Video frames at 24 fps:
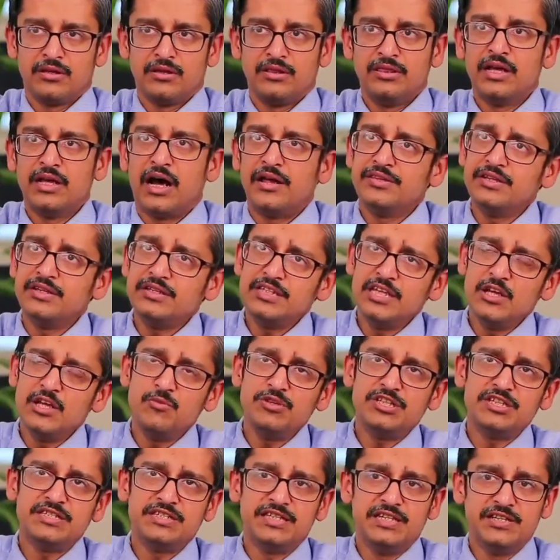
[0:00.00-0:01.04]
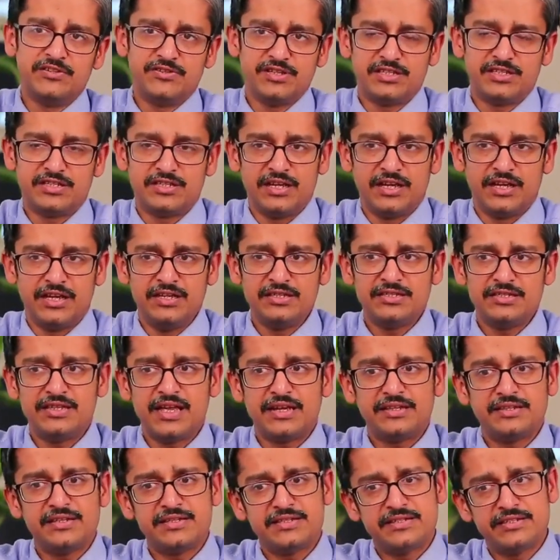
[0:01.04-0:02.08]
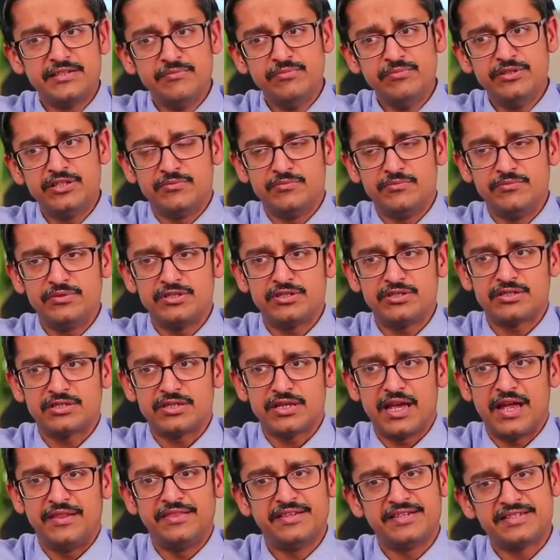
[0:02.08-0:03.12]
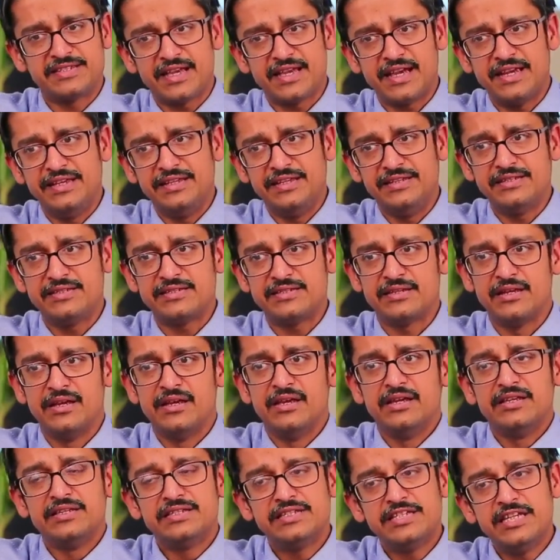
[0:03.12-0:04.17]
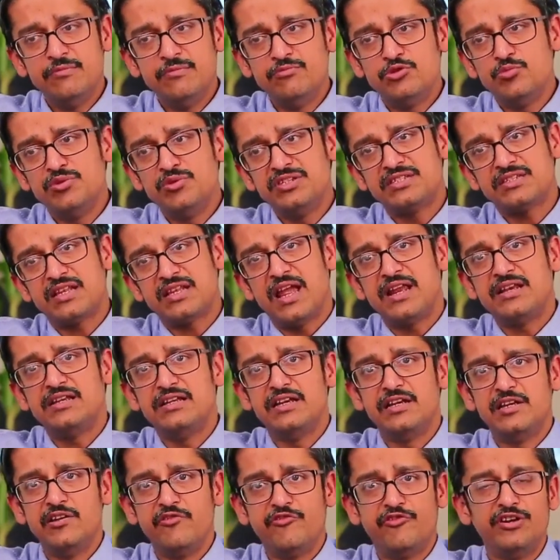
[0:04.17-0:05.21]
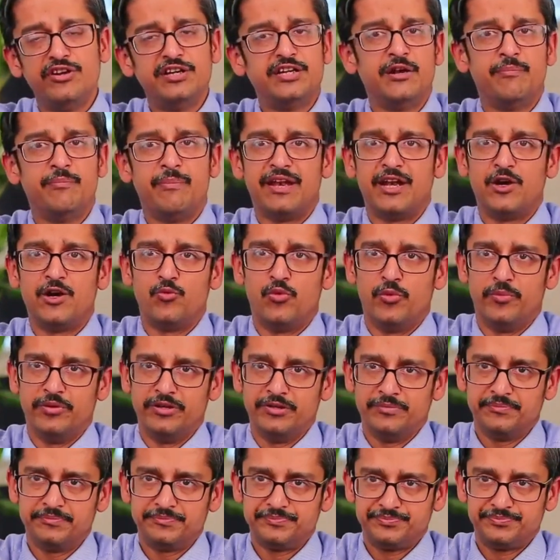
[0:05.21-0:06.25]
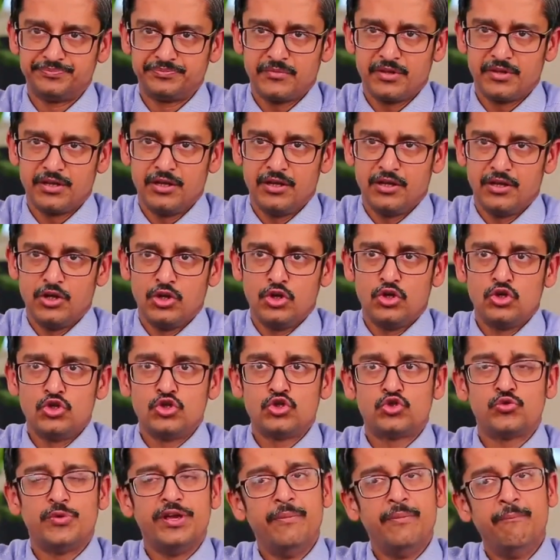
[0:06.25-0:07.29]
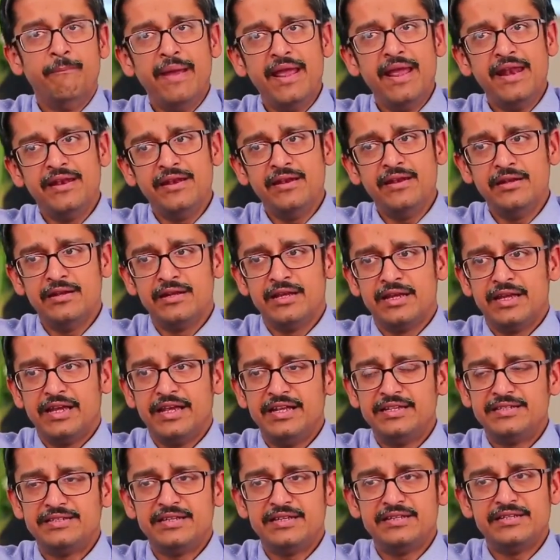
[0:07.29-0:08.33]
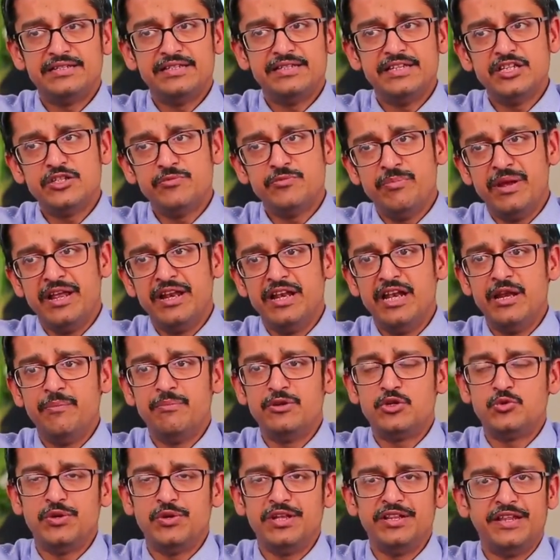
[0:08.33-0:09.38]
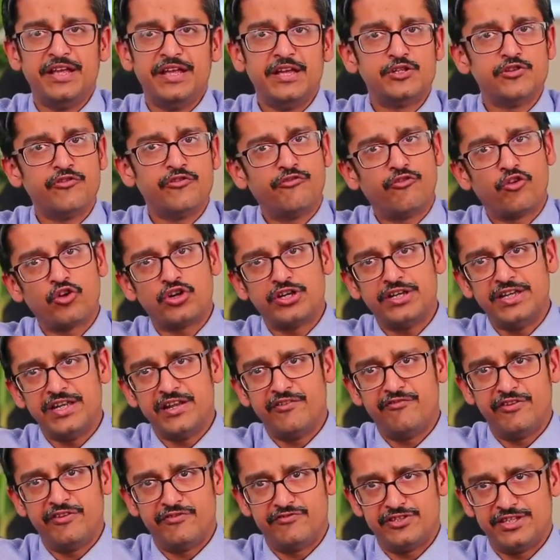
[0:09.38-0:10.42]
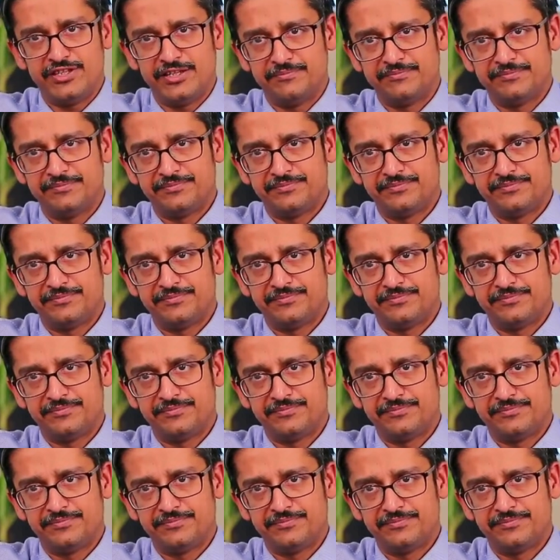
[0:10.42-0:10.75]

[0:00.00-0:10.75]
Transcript: The other thing which is interesting is that the symptoms and the signs seem to be slightly different in men and women. So in men, it's a disease mainly between the age of 40 and 50.